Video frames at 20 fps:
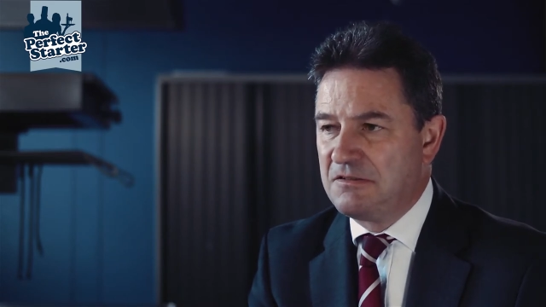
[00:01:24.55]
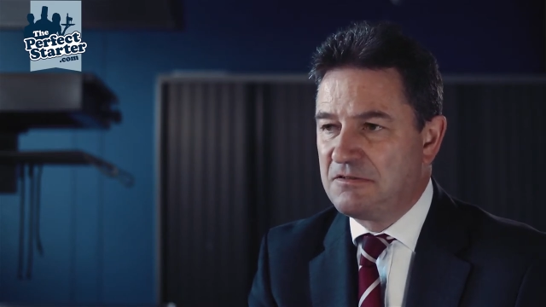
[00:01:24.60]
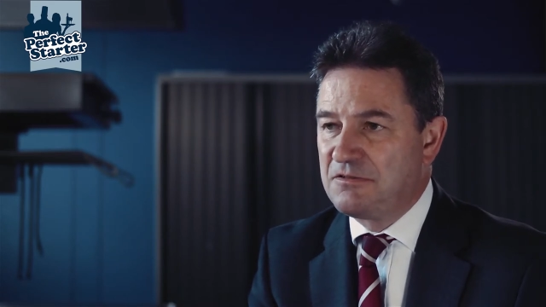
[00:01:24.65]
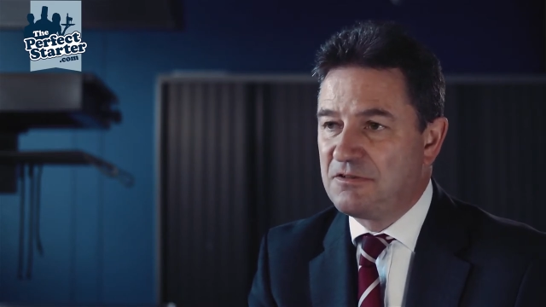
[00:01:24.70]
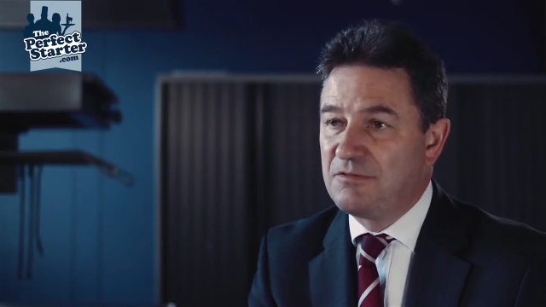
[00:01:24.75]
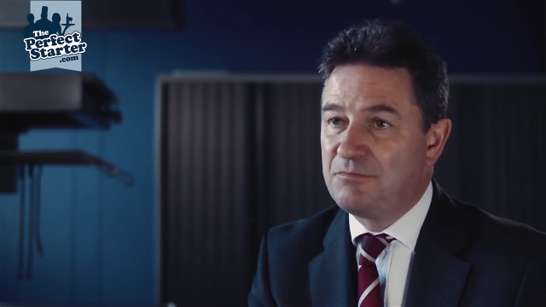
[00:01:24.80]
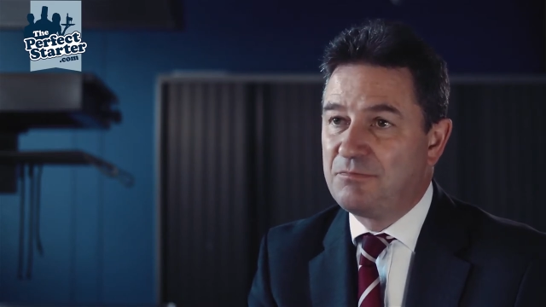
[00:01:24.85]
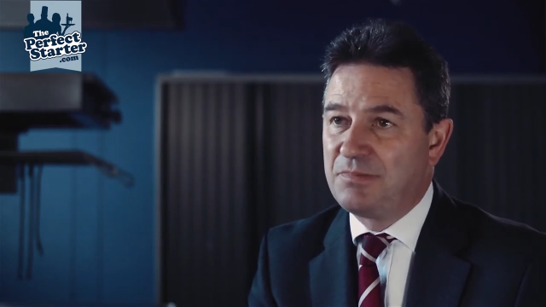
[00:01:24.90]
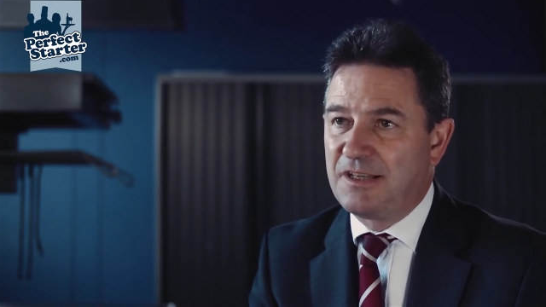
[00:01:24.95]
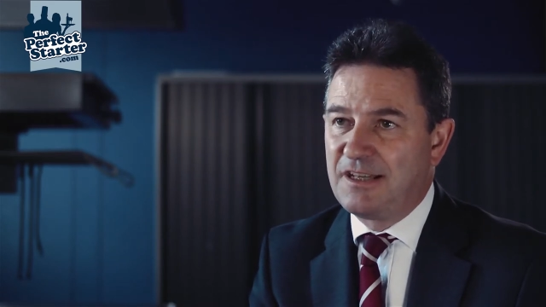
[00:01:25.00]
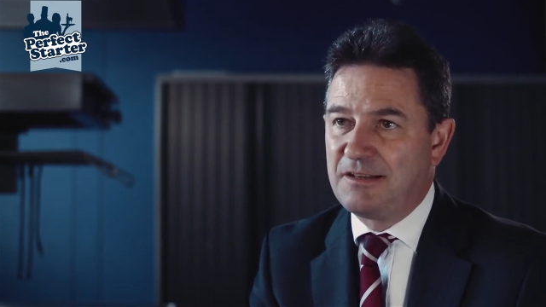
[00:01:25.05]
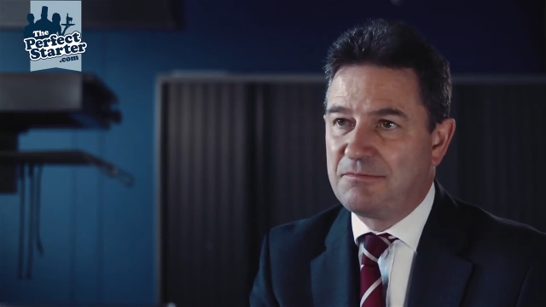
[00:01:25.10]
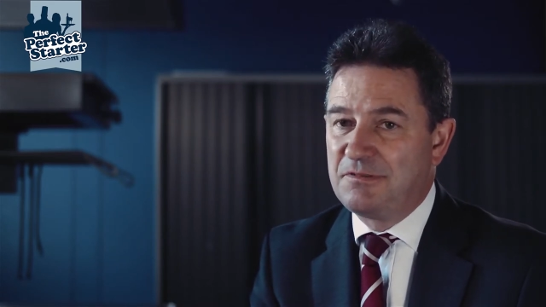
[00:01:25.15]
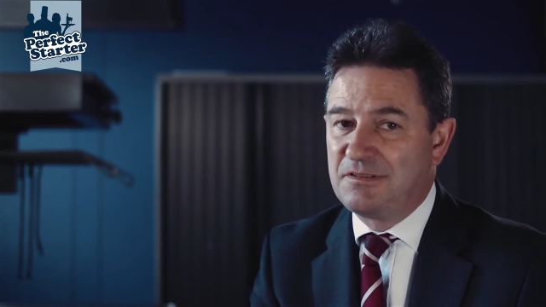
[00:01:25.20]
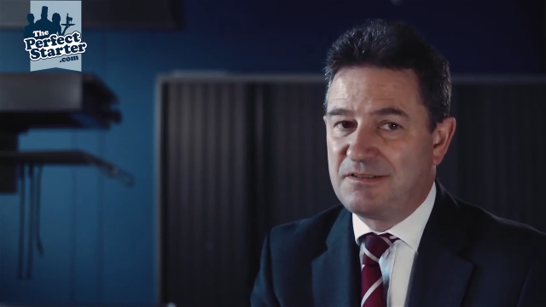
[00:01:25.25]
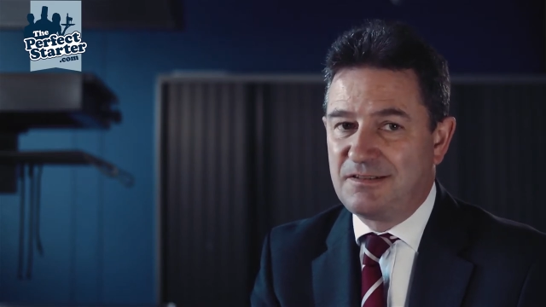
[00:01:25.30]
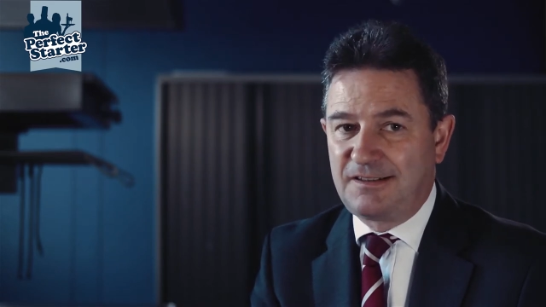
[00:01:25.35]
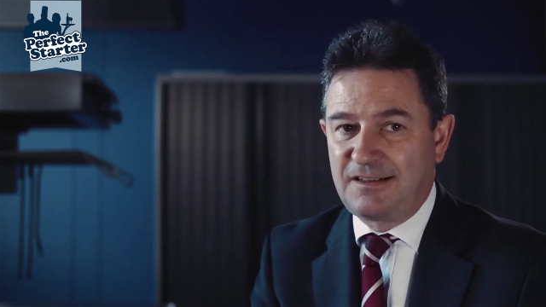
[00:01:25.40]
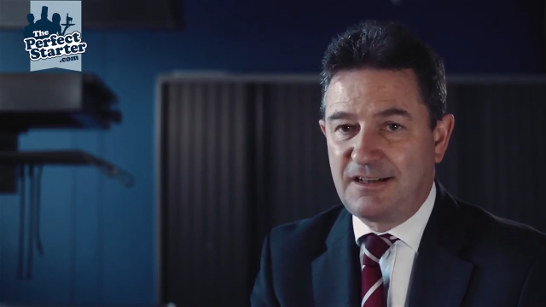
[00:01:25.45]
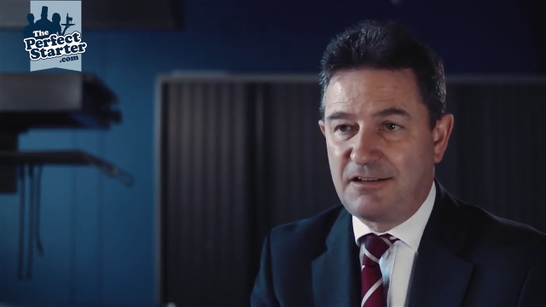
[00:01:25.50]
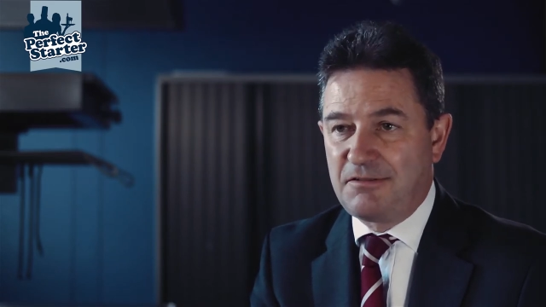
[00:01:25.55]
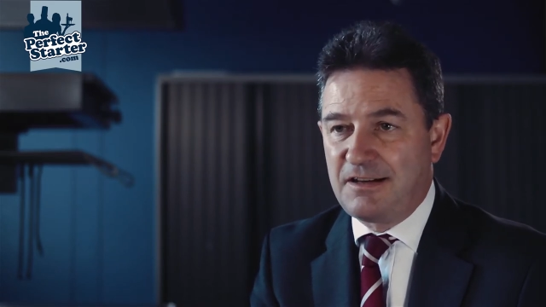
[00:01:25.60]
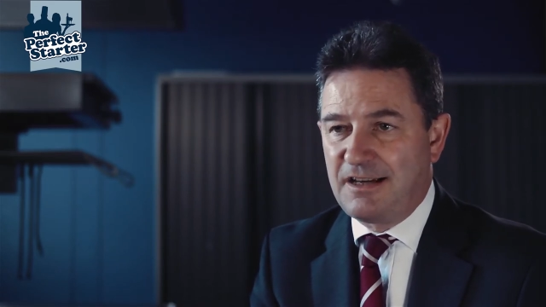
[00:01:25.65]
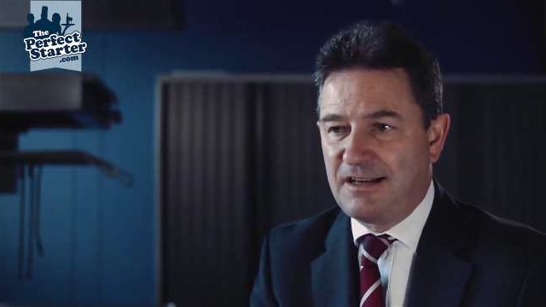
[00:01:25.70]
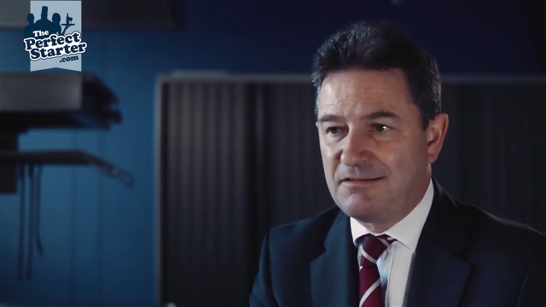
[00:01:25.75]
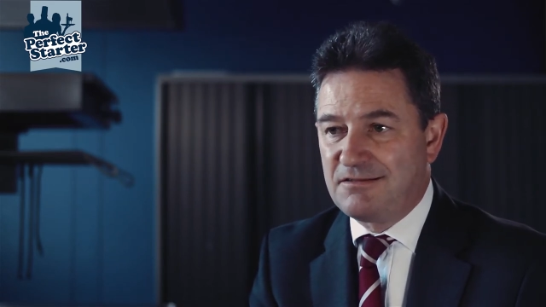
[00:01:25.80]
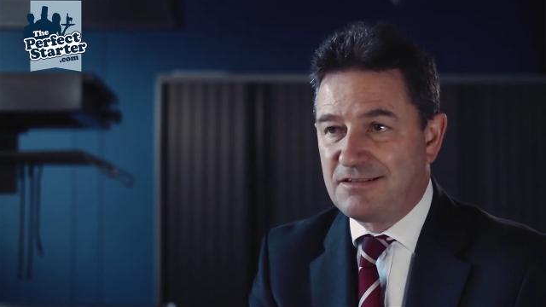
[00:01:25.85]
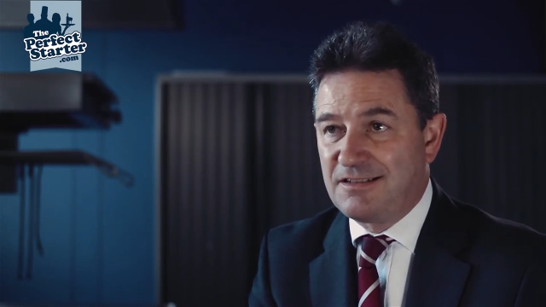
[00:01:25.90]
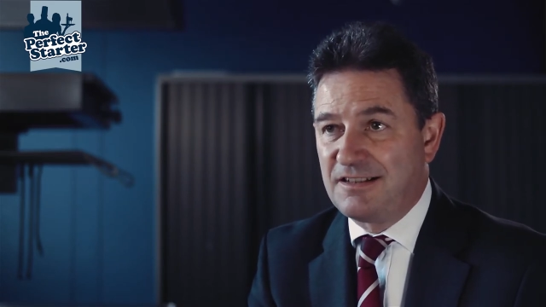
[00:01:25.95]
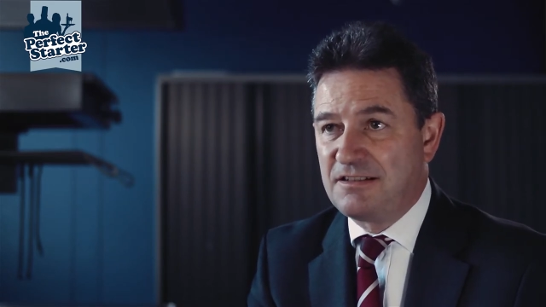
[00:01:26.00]
should be able to go
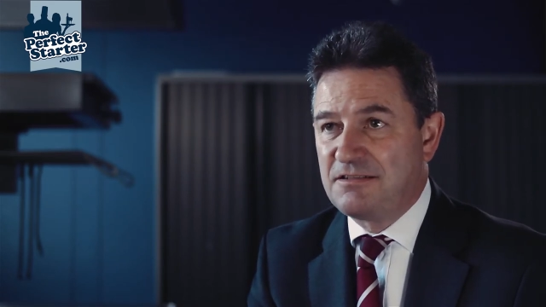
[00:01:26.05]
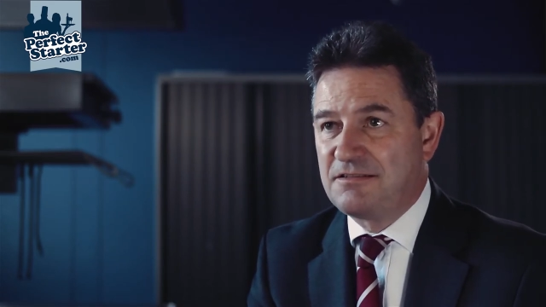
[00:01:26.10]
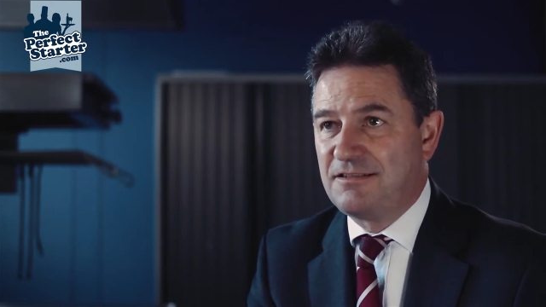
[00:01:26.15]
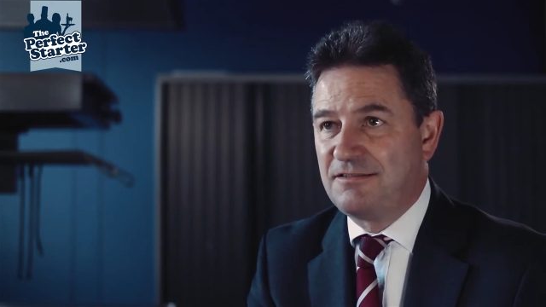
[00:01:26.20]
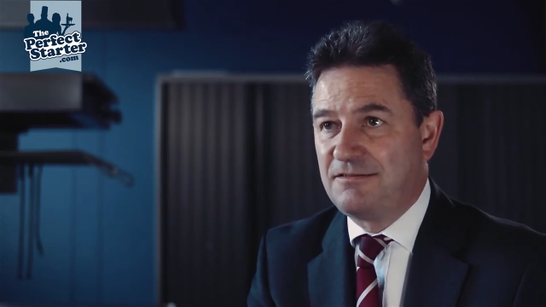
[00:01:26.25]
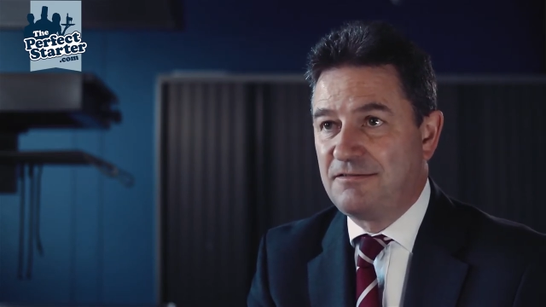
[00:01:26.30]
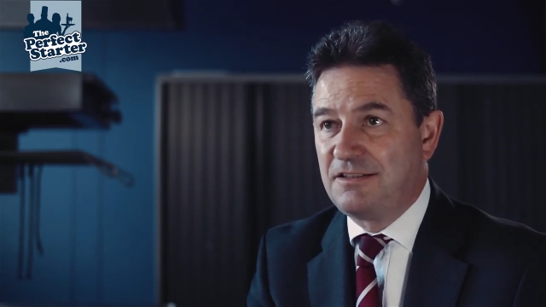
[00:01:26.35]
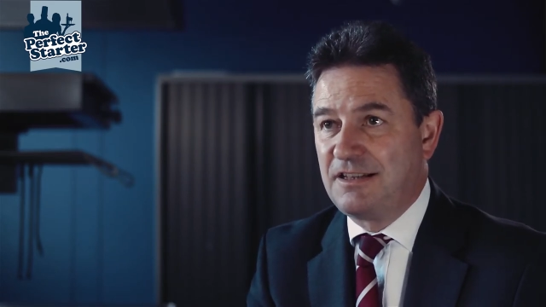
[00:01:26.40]
out into